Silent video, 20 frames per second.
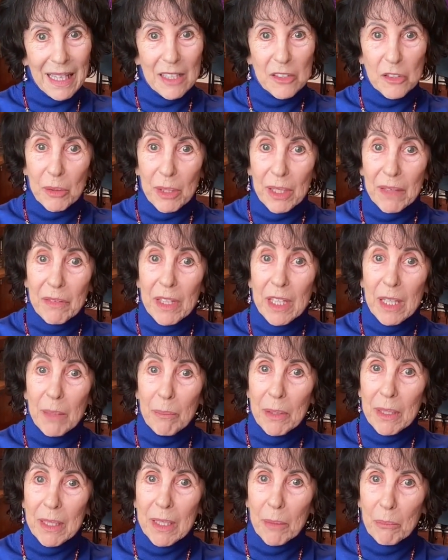as a way of
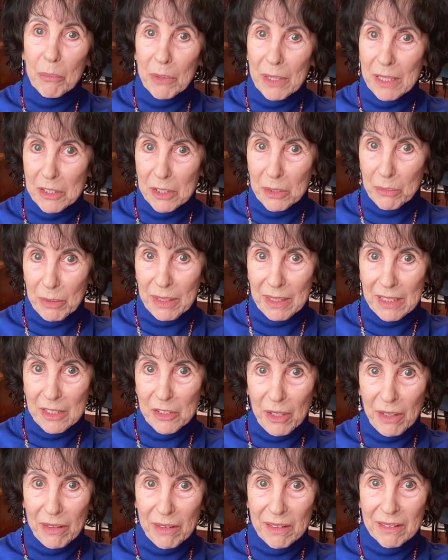keeping abreast with
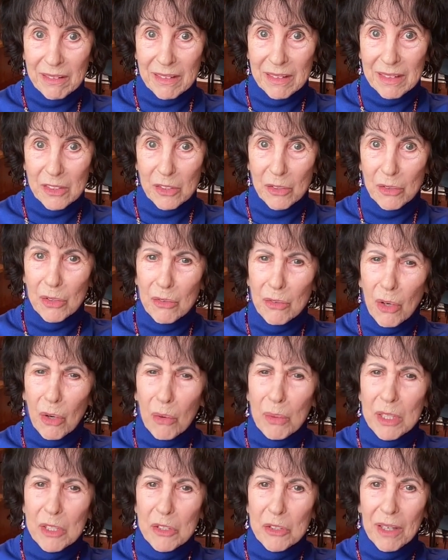each other. So you
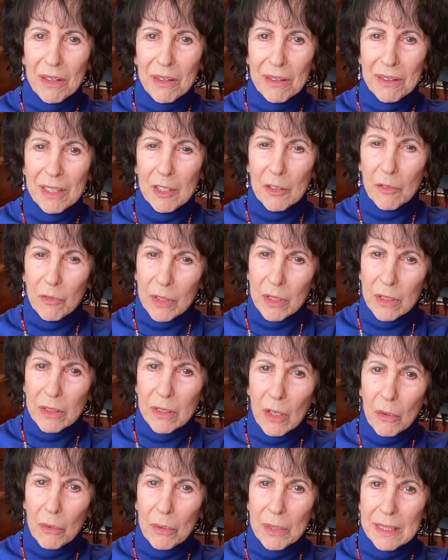know each other and you feel
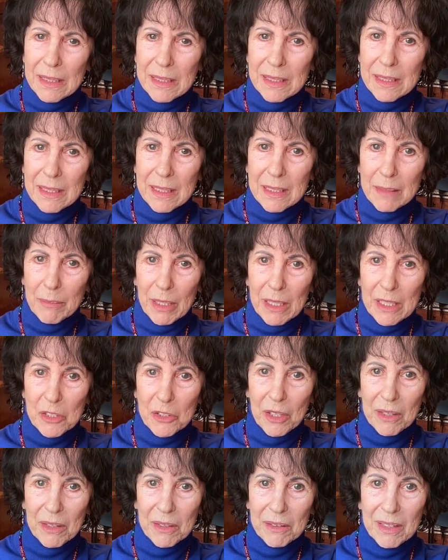known and seen by
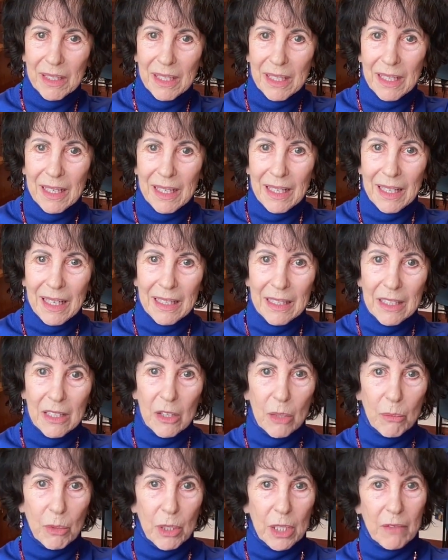each other. And
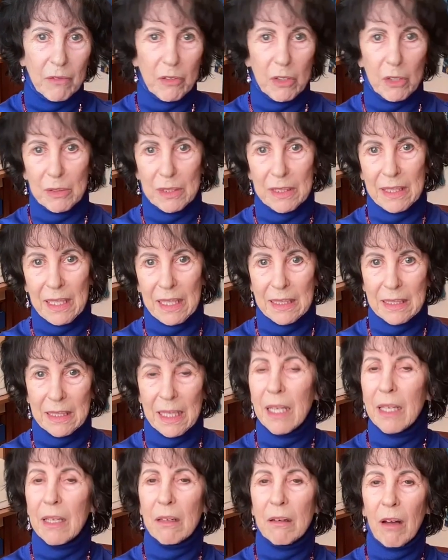neither one of you is then
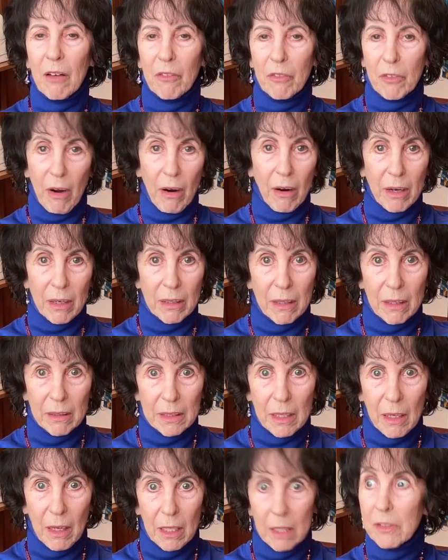taken off guard,
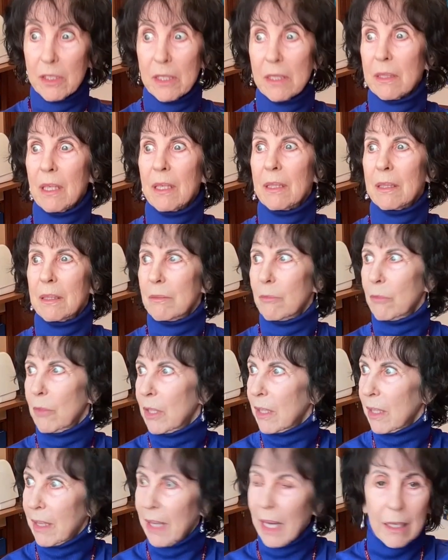like all of a sudden,
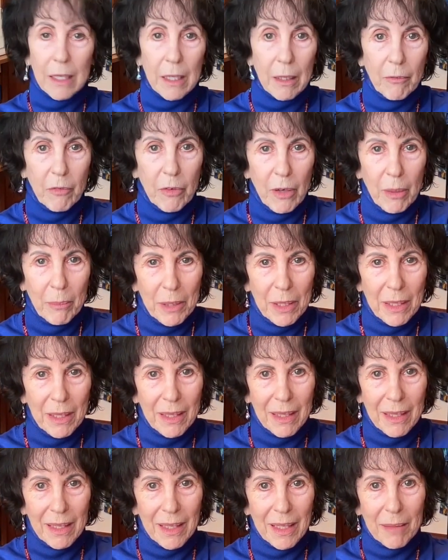where did that come from?
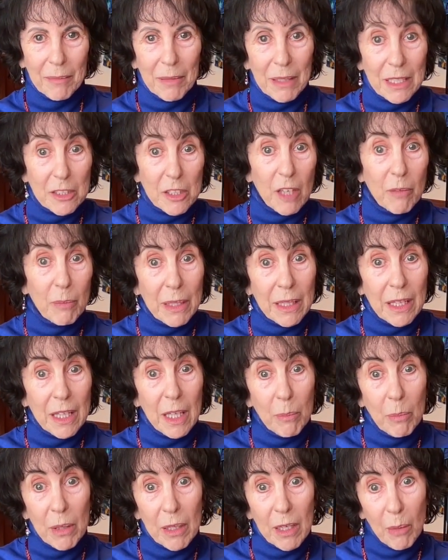Because I've been
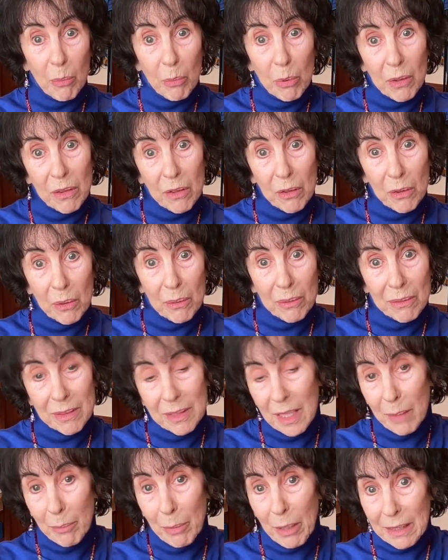keeping up with you
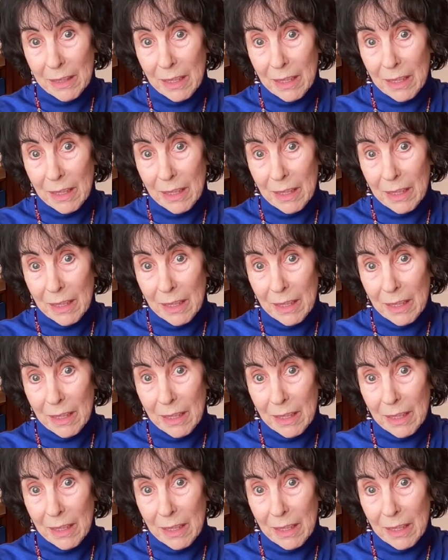day by